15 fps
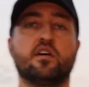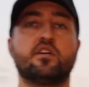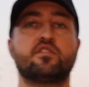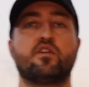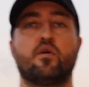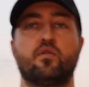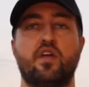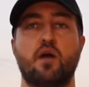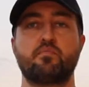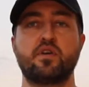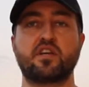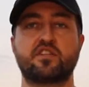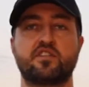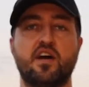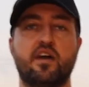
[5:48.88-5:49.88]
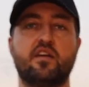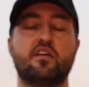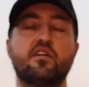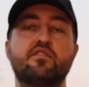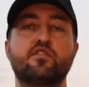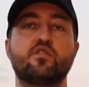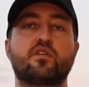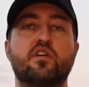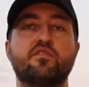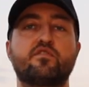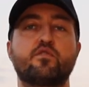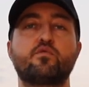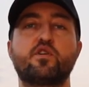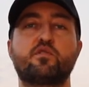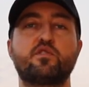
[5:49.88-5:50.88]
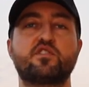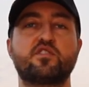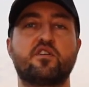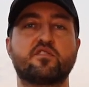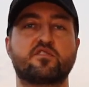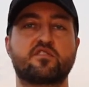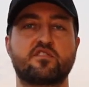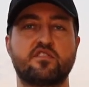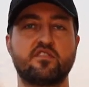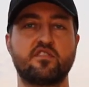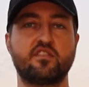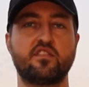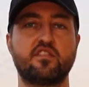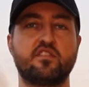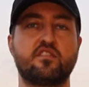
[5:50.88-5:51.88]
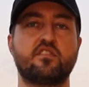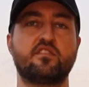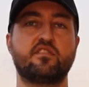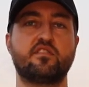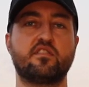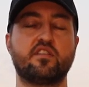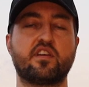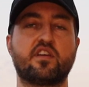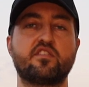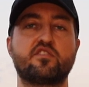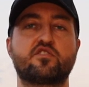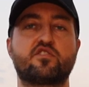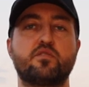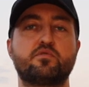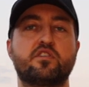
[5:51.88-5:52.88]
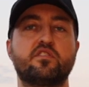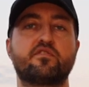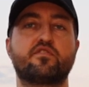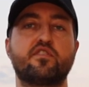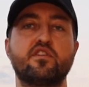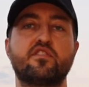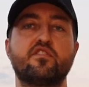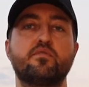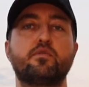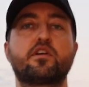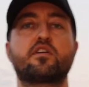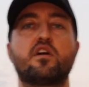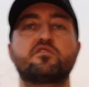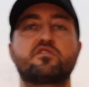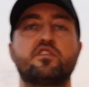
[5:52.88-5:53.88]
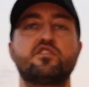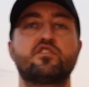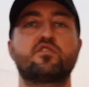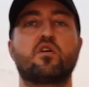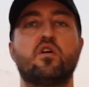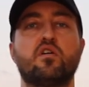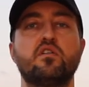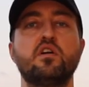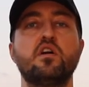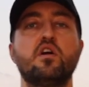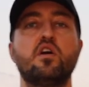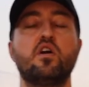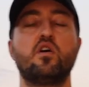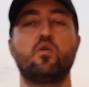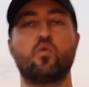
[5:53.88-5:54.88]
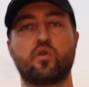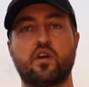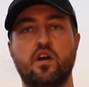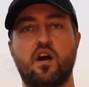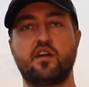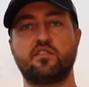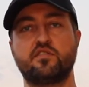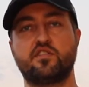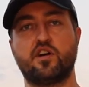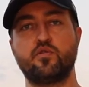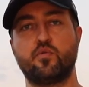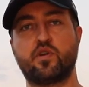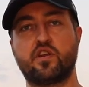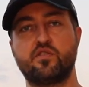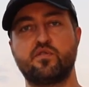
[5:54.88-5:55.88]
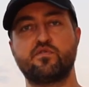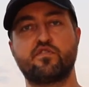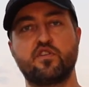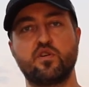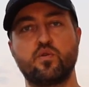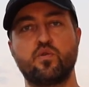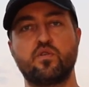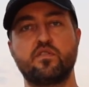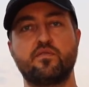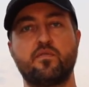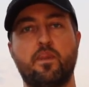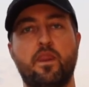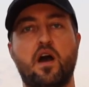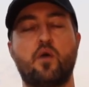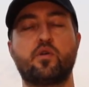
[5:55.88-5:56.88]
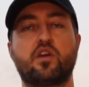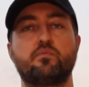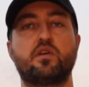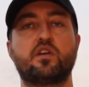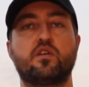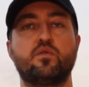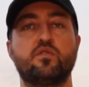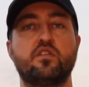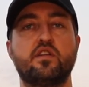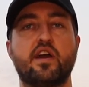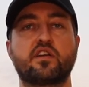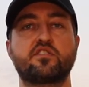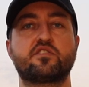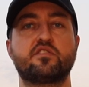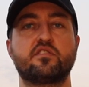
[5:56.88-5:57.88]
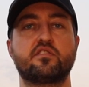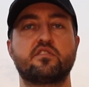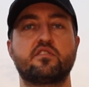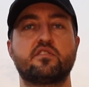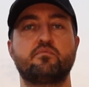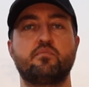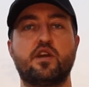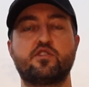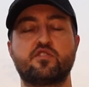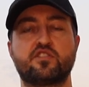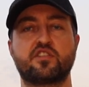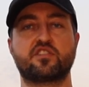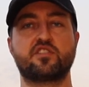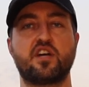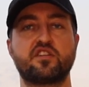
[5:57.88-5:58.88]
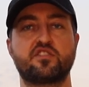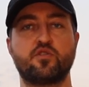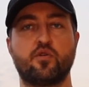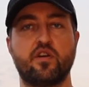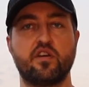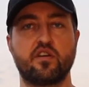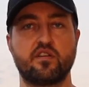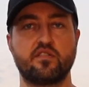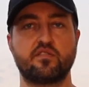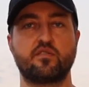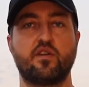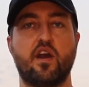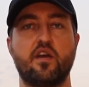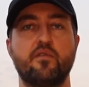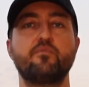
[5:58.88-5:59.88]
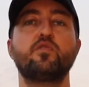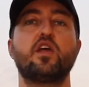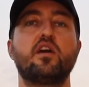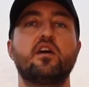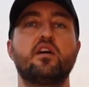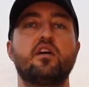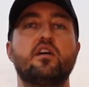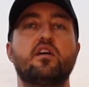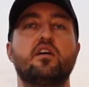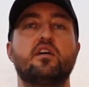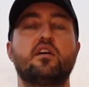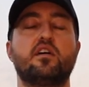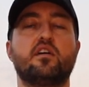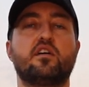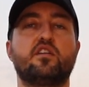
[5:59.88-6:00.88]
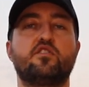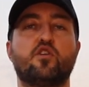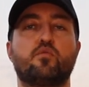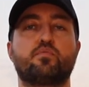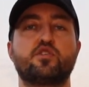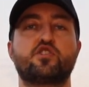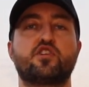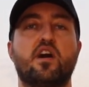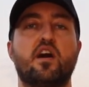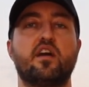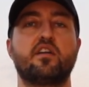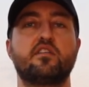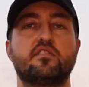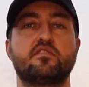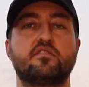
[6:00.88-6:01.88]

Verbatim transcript: So with that being said, if you're looking for real results, link in the description, free 30 minute consultation call. We'll get on, tell you what we can do for you, how we can make you the next major success story, okay? Don't be shy.